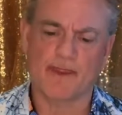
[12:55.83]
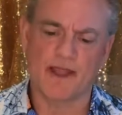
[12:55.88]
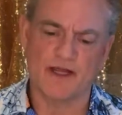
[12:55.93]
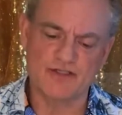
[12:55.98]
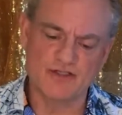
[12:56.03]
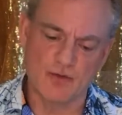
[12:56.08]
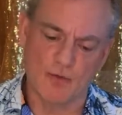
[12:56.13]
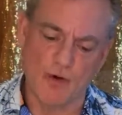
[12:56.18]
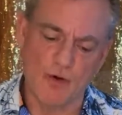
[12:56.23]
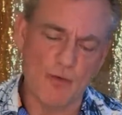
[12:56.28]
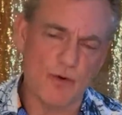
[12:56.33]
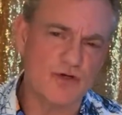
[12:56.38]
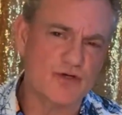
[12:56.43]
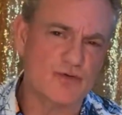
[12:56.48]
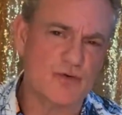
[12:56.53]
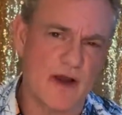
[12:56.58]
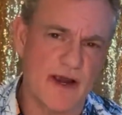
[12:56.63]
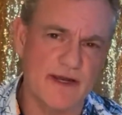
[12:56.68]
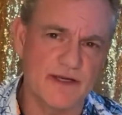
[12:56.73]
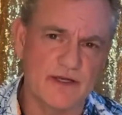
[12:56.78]
So what we're
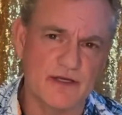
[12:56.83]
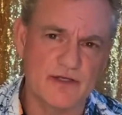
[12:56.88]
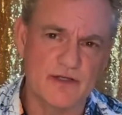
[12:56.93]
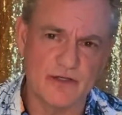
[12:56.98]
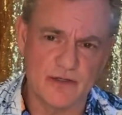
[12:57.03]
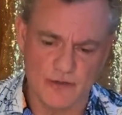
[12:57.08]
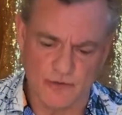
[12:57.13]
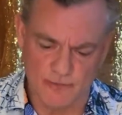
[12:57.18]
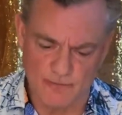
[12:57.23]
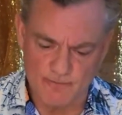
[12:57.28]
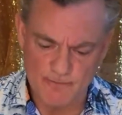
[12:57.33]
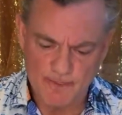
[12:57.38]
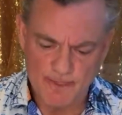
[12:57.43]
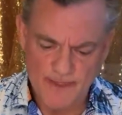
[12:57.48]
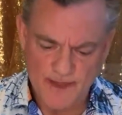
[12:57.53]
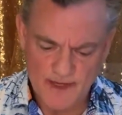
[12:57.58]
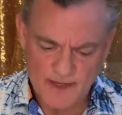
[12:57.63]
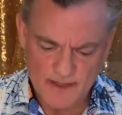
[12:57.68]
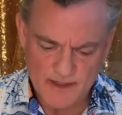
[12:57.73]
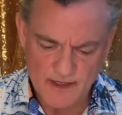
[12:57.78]
trying to do
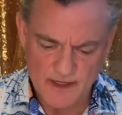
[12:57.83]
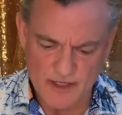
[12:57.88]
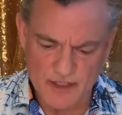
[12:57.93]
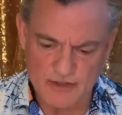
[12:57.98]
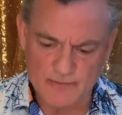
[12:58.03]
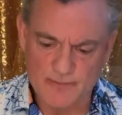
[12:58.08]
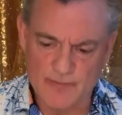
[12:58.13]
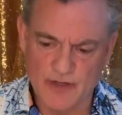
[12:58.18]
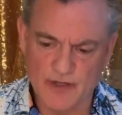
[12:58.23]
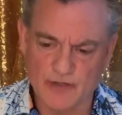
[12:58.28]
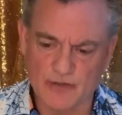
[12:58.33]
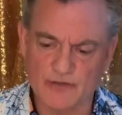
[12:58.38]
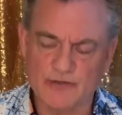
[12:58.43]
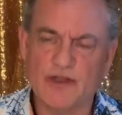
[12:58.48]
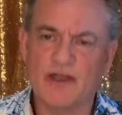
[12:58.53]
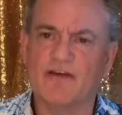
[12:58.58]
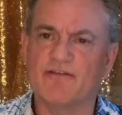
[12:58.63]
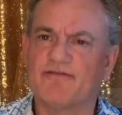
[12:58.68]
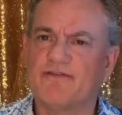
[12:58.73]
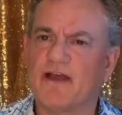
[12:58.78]
is build
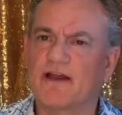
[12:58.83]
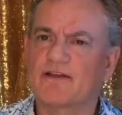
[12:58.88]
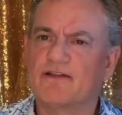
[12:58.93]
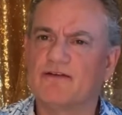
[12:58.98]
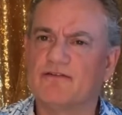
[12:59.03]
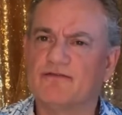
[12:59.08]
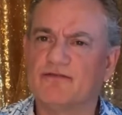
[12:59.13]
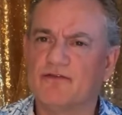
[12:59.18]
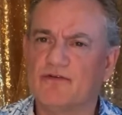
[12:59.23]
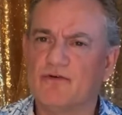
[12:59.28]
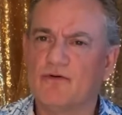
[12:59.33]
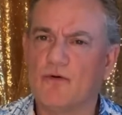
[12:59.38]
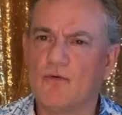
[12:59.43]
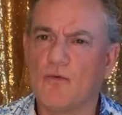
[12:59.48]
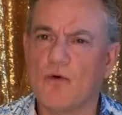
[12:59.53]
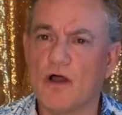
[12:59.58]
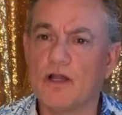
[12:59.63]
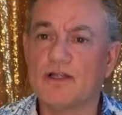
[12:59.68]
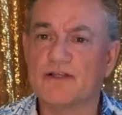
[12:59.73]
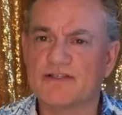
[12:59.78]
effective
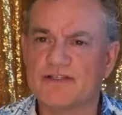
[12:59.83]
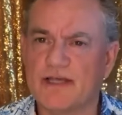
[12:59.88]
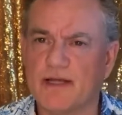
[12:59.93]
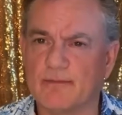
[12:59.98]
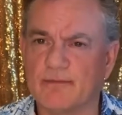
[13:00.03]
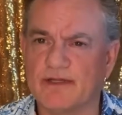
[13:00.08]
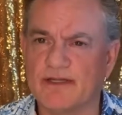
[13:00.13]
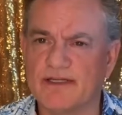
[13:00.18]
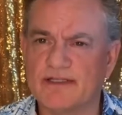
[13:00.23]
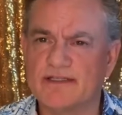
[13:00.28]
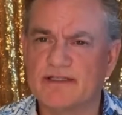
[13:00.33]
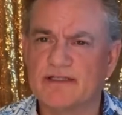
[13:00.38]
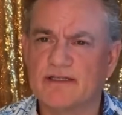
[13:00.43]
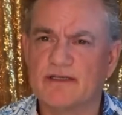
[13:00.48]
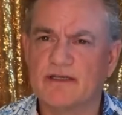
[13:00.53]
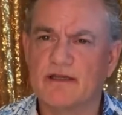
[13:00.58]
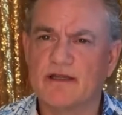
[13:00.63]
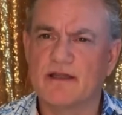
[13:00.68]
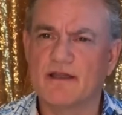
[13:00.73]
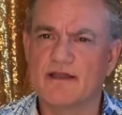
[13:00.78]
wall assemblies
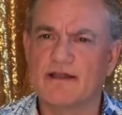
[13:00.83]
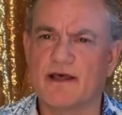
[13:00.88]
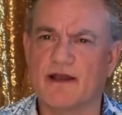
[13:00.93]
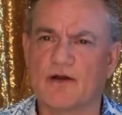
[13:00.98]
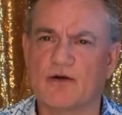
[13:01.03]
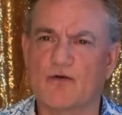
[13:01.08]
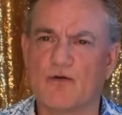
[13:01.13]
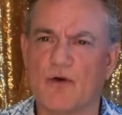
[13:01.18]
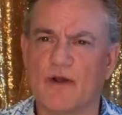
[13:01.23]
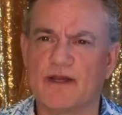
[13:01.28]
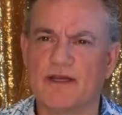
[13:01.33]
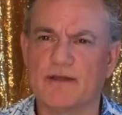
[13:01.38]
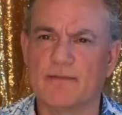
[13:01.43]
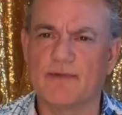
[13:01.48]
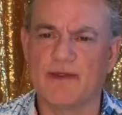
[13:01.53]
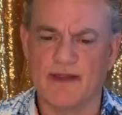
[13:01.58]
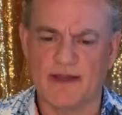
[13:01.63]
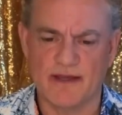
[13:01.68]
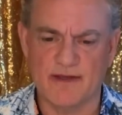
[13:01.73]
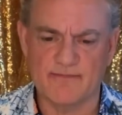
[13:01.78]
that are going to
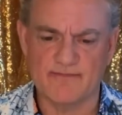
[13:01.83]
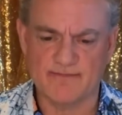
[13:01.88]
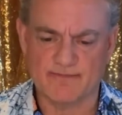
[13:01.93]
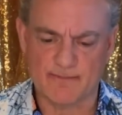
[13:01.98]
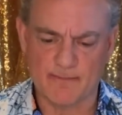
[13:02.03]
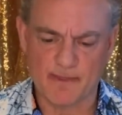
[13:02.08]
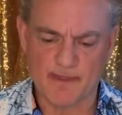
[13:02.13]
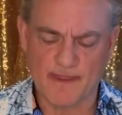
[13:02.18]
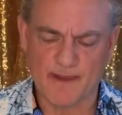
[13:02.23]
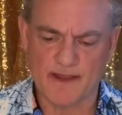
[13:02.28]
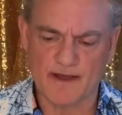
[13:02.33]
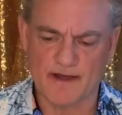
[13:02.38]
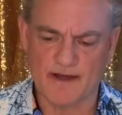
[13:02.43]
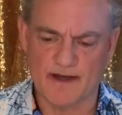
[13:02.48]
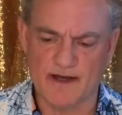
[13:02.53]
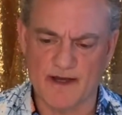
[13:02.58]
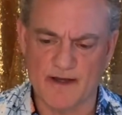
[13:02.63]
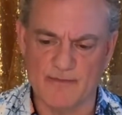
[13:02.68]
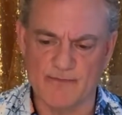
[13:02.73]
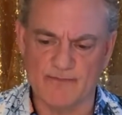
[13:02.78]
be
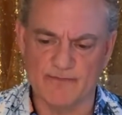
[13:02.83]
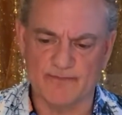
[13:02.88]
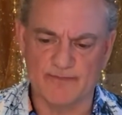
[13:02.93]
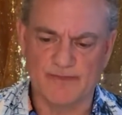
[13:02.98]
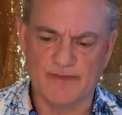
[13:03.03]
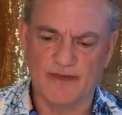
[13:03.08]
um,